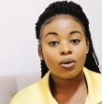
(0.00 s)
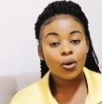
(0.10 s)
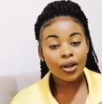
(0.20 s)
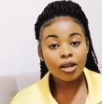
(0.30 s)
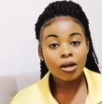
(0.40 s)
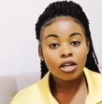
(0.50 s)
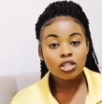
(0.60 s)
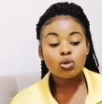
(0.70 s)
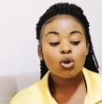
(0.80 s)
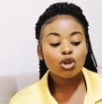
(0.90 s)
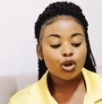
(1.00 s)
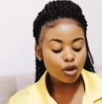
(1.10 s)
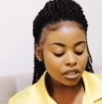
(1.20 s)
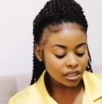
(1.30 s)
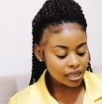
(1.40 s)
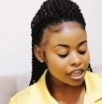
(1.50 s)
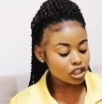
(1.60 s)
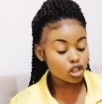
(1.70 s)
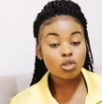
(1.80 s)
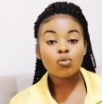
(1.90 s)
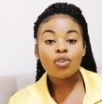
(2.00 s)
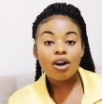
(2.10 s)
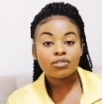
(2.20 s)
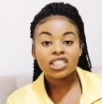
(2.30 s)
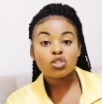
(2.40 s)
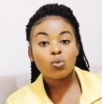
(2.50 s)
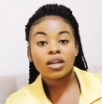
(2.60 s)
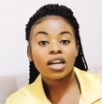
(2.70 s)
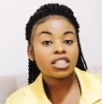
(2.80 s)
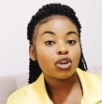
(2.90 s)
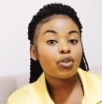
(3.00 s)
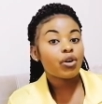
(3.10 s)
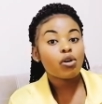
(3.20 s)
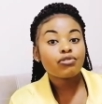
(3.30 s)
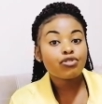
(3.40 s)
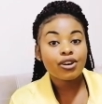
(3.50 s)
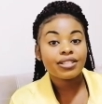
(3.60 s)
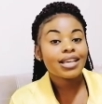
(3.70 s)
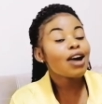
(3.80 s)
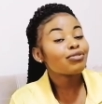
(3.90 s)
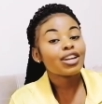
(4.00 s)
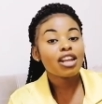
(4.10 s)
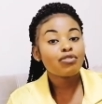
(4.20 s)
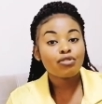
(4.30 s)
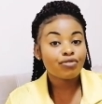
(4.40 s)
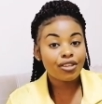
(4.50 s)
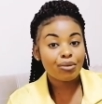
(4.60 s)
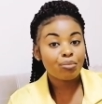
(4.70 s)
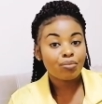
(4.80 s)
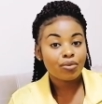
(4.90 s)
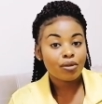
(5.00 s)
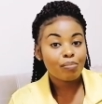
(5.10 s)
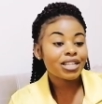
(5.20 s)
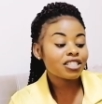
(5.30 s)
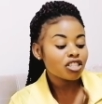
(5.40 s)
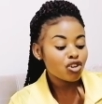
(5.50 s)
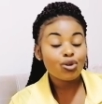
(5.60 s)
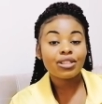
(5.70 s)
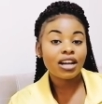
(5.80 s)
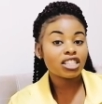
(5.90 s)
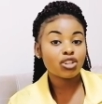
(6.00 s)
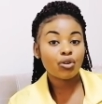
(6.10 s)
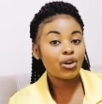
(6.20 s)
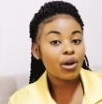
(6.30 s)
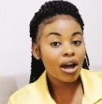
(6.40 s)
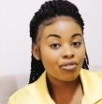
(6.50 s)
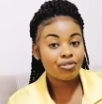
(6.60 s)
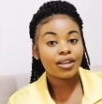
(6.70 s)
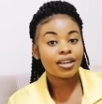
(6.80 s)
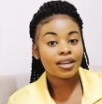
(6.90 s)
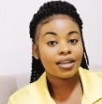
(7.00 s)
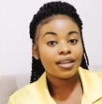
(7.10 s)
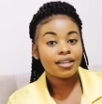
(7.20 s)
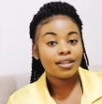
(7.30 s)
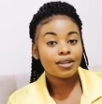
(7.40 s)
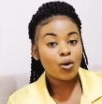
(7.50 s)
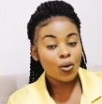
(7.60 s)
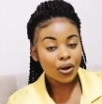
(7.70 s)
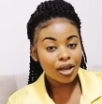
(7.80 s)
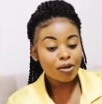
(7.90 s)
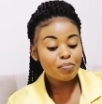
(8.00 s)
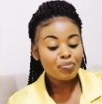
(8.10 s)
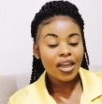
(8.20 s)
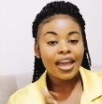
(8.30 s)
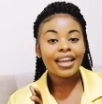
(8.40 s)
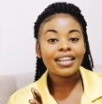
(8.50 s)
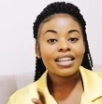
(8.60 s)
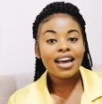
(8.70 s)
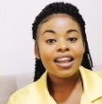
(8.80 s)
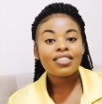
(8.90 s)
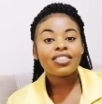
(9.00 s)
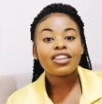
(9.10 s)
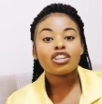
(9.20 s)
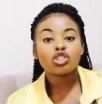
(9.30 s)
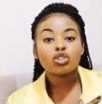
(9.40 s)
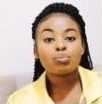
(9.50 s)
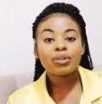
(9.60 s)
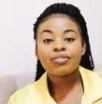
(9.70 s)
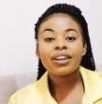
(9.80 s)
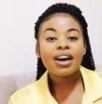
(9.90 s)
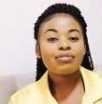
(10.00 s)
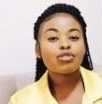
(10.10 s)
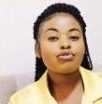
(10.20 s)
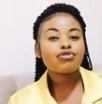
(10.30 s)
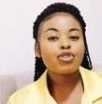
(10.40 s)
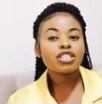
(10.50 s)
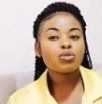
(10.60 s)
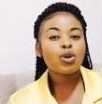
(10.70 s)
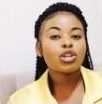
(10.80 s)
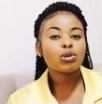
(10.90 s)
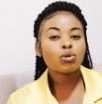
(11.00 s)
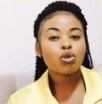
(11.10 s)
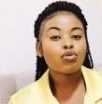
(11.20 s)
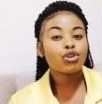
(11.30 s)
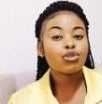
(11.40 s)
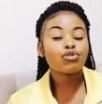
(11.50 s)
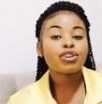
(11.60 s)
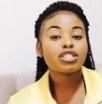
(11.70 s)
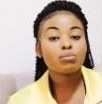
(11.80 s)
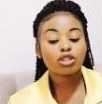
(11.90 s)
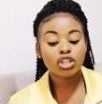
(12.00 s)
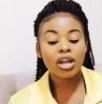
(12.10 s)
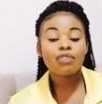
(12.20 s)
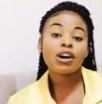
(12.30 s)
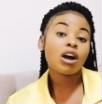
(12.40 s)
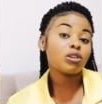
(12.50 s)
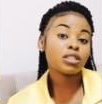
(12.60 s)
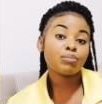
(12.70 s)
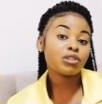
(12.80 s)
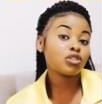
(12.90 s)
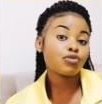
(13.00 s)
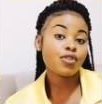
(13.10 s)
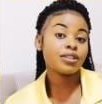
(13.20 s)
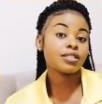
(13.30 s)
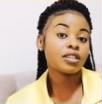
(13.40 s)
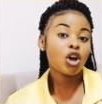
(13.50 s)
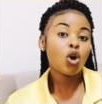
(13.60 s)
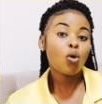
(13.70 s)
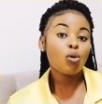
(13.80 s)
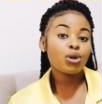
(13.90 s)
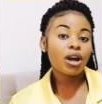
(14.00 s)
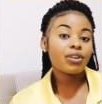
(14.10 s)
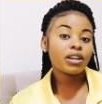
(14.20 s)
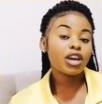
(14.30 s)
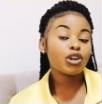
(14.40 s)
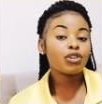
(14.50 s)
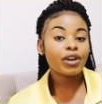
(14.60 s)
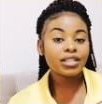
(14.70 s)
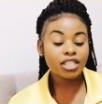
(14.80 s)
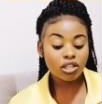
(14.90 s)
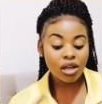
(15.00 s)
Okay? So don't let yourself have just one category of friends. Have enough of them, but know the category you're having okay and another thing you should be even having friends while you're looking for your friends make sure you have accountability friends whom you can rely on if i tell